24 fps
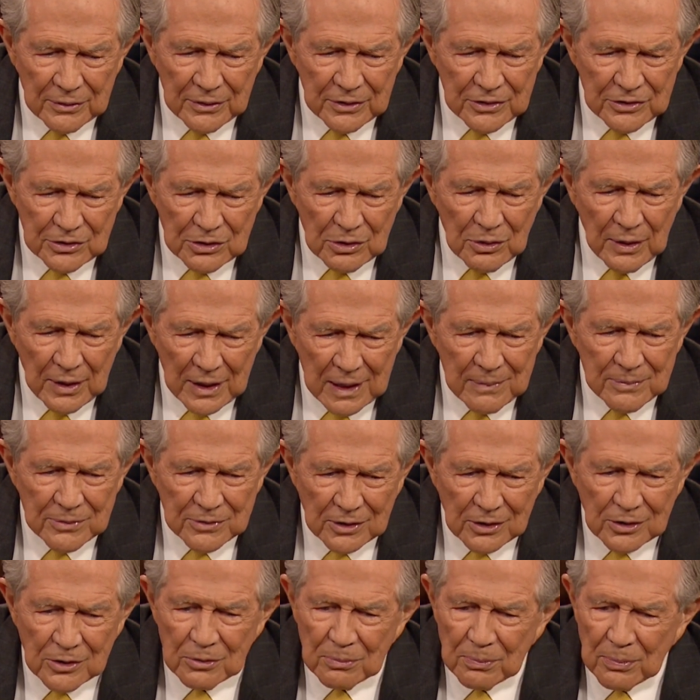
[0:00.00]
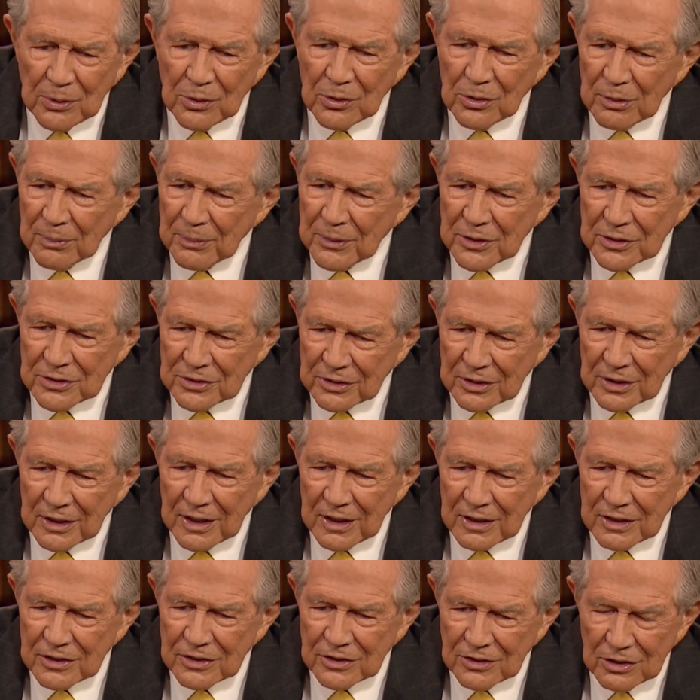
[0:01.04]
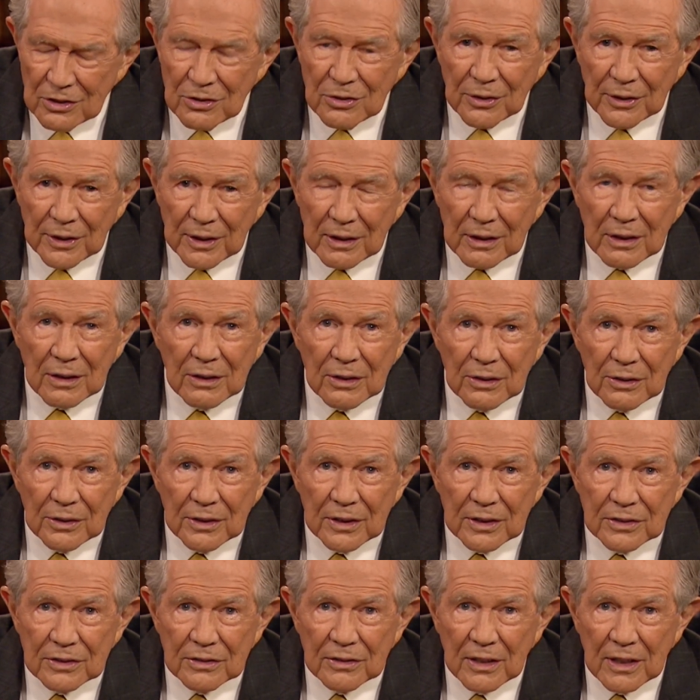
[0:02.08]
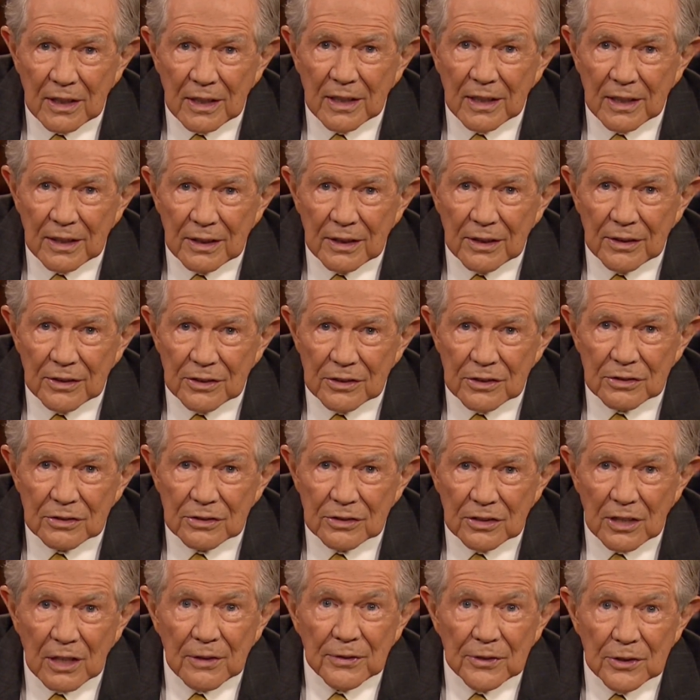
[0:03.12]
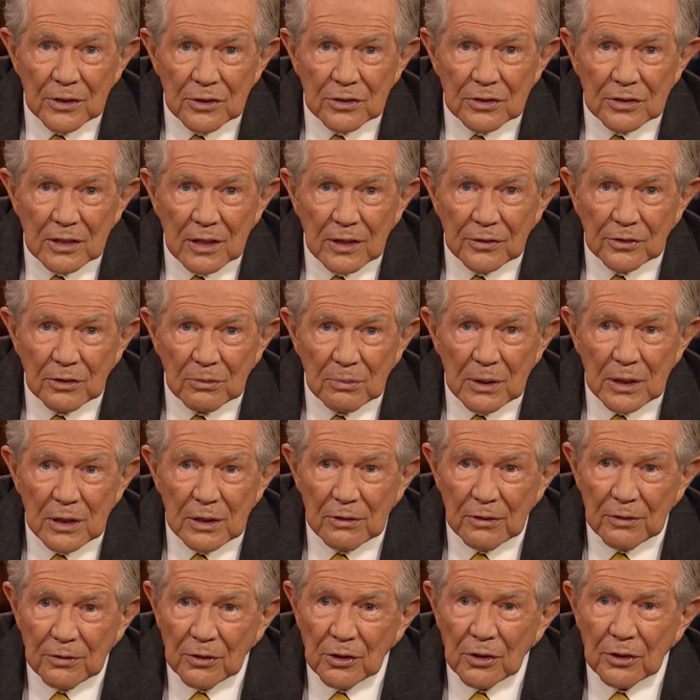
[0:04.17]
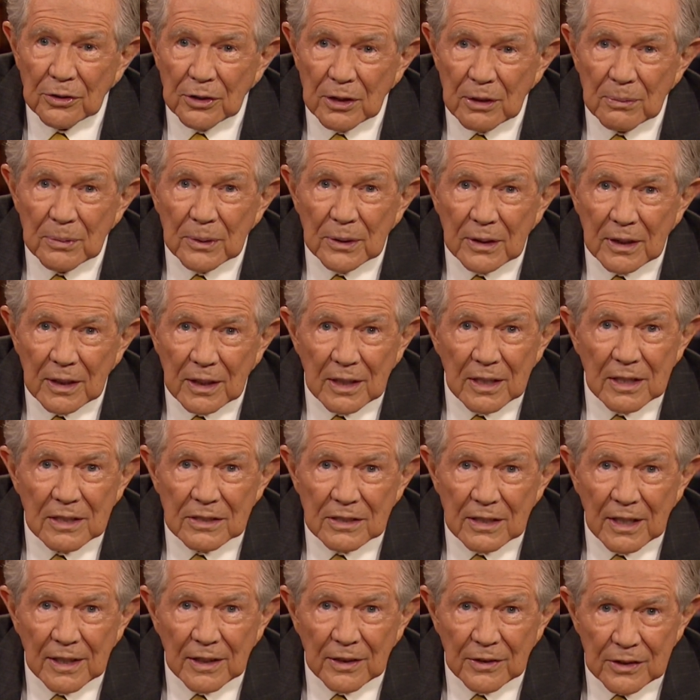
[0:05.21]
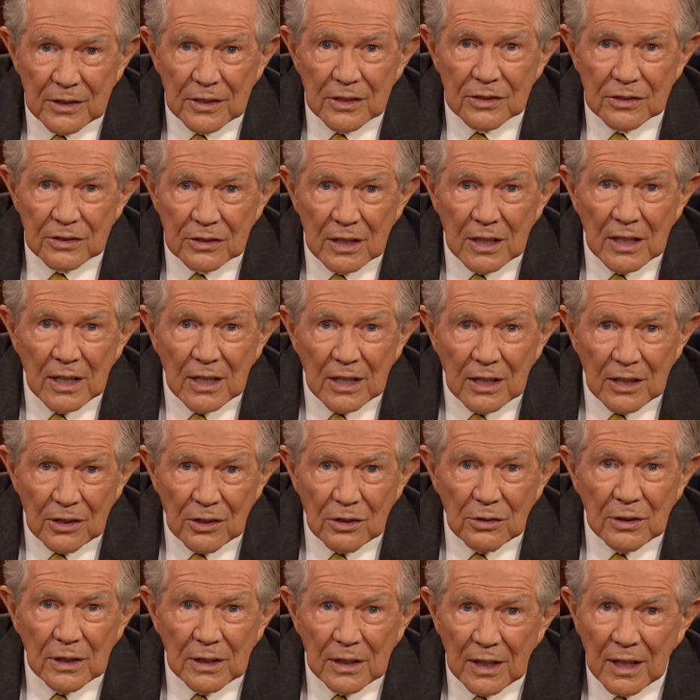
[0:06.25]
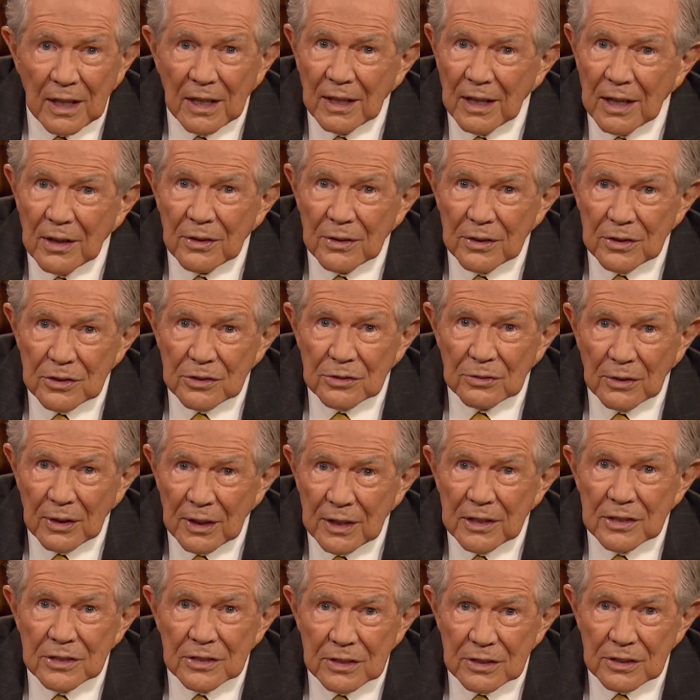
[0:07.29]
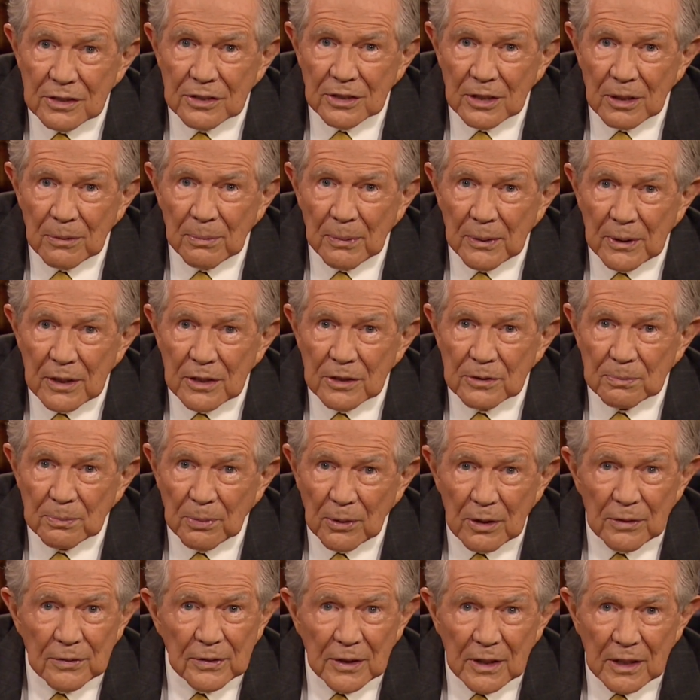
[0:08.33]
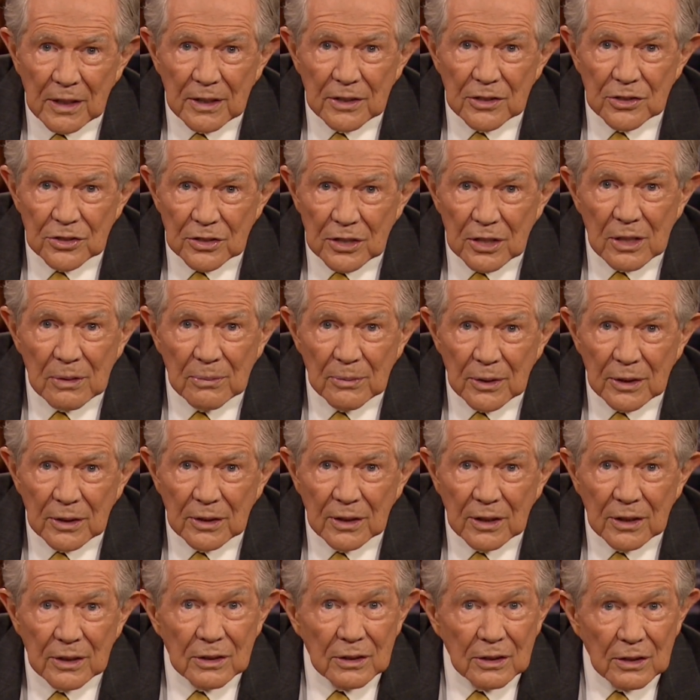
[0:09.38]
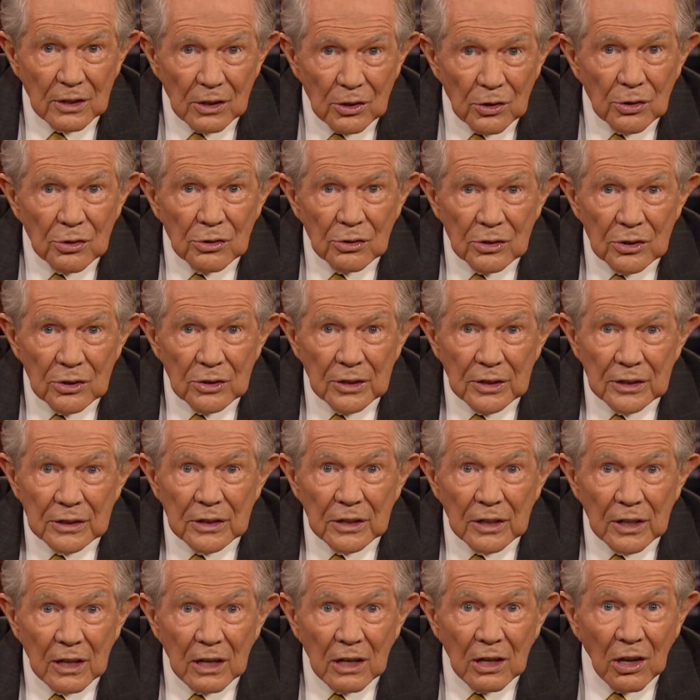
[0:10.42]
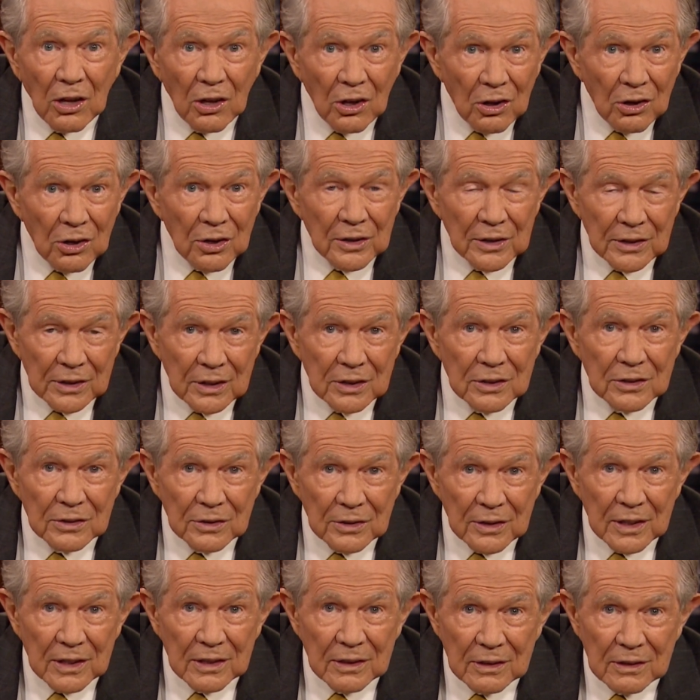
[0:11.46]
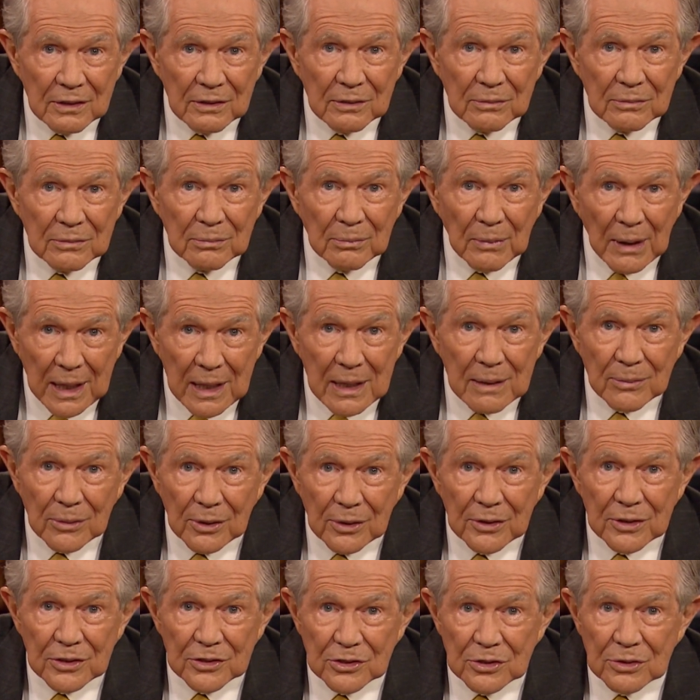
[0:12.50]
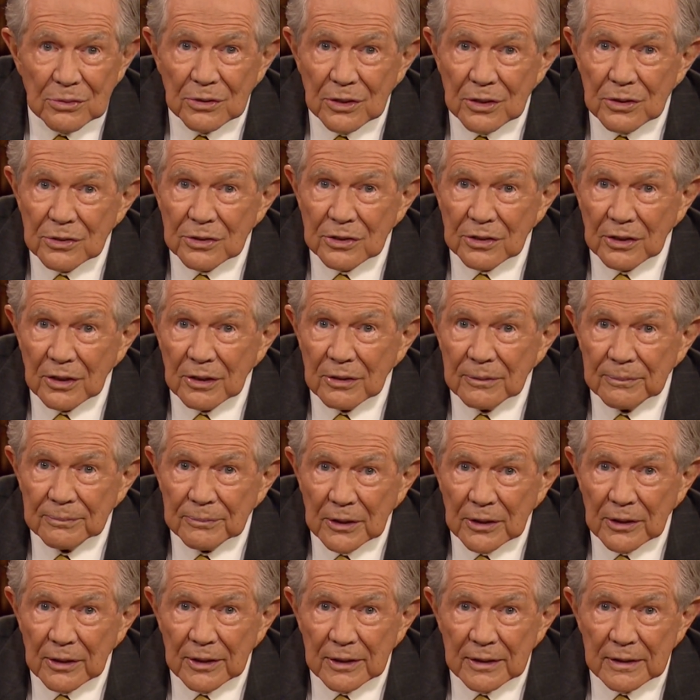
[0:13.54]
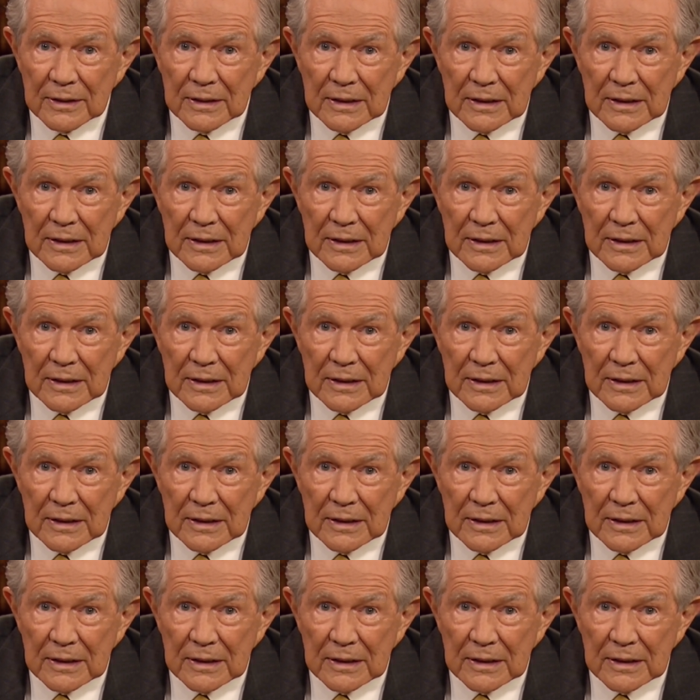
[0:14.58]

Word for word: There's no absolute prohibition against suing. You know the, the idea is suffer yourself to be defrauded. But in a case like this, you need to get out of this relationship, and it's perfectly legitimate under the law, under the law, and under the Bible that you do so. All right.